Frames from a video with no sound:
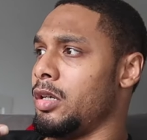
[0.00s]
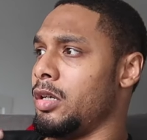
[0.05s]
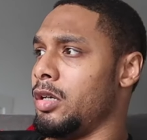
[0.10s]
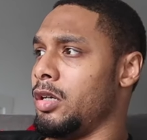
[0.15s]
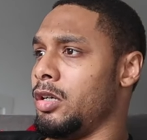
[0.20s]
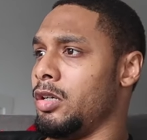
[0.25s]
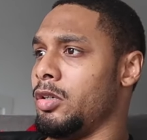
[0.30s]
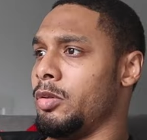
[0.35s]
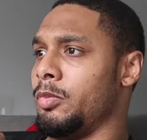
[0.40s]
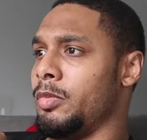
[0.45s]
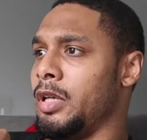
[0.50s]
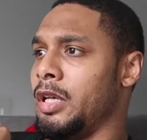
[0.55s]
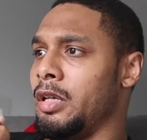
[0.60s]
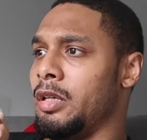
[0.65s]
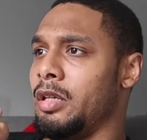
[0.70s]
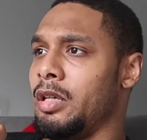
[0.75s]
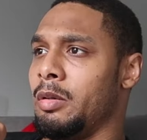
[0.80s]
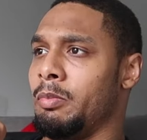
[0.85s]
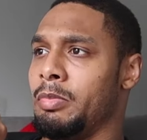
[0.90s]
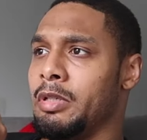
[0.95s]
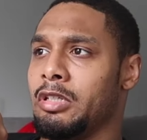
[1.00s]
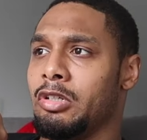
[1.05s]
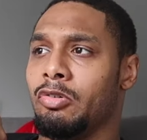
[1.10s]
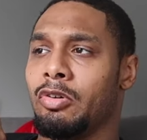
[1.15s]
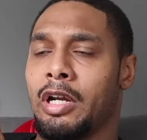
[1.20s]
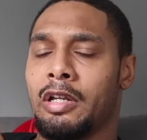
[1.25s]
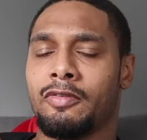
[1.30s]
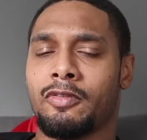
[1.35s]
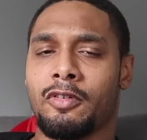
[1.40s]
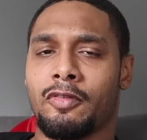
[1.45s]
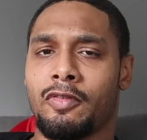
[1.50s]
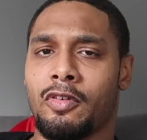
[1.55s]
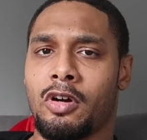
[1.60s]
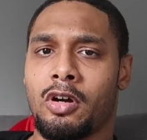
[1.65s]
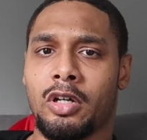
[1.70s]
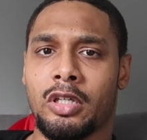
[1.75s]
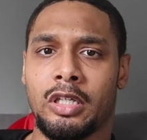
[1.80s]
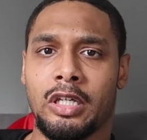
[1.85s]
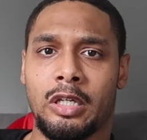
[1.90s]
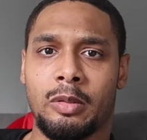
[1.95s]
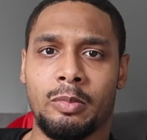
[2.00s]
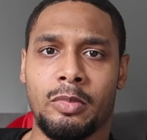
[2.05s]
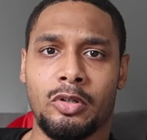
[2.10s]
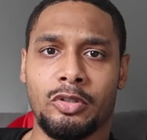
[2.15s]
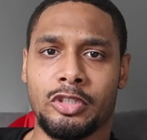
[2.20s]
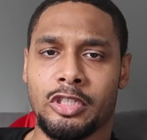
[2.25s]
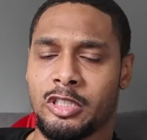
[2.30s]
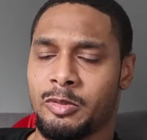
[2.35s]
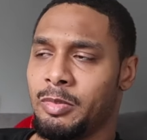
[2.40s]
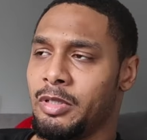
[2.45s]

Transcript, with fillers: and be grateful for all your emotions.